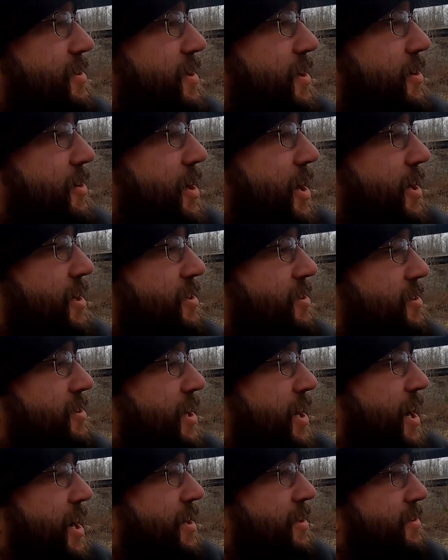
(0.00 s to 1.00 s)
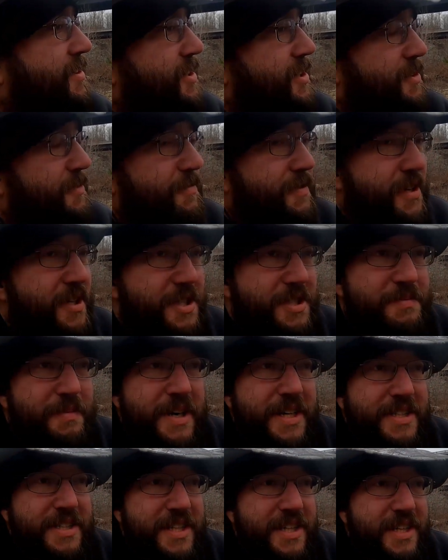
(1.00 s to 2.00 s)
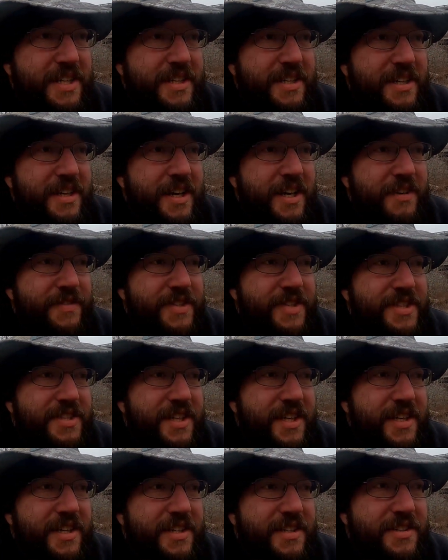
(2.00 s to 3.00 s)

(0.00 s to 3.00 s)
Okay, yeah, I'm gonna finish my tea, gonna have a sit.